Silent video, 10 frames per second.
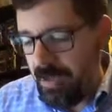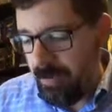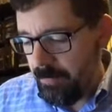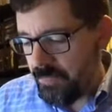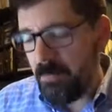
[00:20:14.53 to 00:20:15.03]

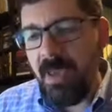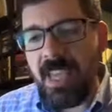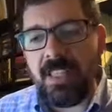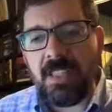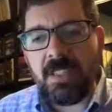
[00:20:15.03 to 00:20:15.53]
to
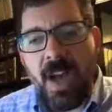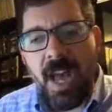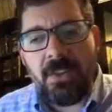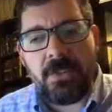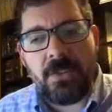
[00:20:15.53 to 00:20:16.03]
make these
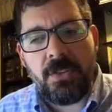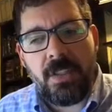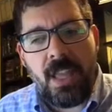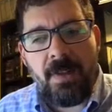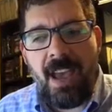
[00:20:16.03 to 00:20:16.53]
files so that
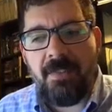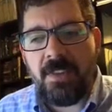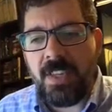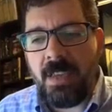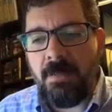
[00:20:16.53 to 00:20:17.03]
they would have the
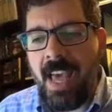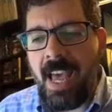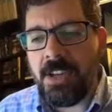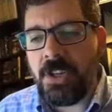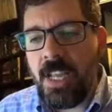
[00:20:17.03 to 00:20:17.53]
same
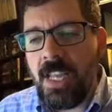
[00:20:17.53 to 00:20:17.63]
hash.